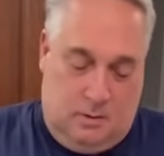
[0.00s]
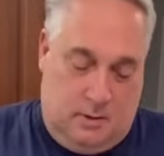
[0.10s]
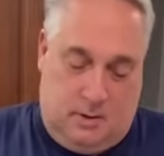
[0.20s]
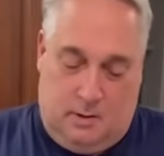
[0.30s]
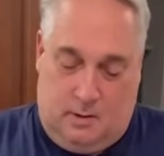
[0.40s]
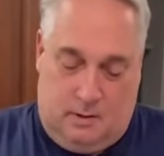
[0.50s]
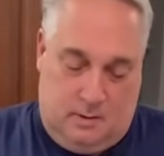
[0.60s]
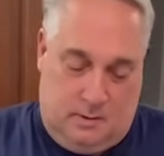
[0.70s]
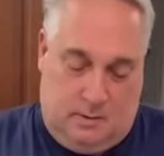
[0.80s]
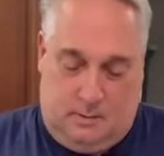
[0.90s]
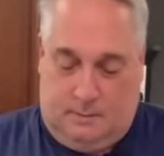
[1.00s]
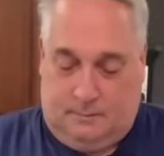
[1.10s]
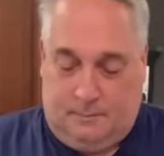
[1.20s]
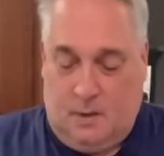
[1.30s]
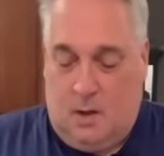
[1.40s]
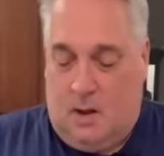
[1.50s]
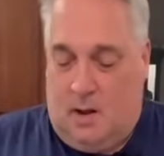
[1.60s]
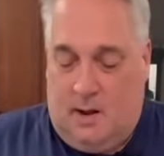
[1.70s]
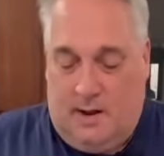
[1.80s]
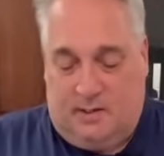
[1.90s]
Oh,
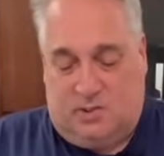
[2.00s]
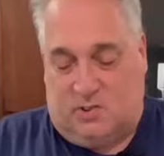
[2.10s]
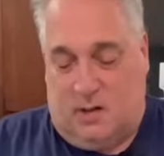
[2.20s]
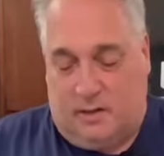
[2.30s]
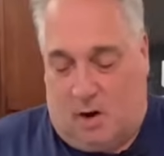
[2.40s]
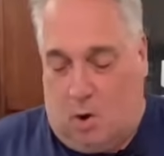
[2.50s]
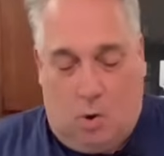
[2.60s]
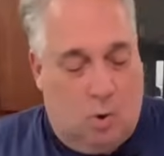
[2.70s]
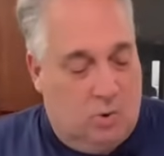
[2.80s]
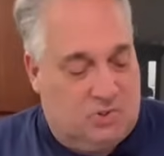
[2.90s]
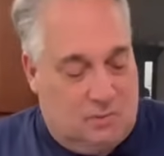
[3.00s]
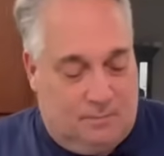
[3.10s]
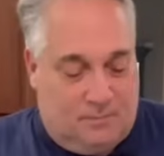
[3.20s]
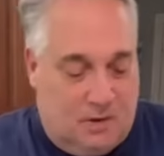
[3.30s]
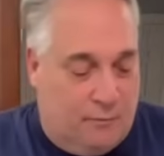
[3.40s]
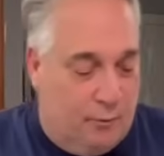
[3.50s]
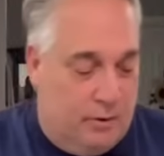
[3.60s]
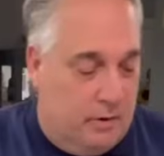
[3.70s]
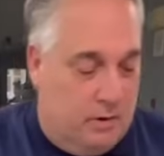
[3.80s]
it's just got like a wholesome, different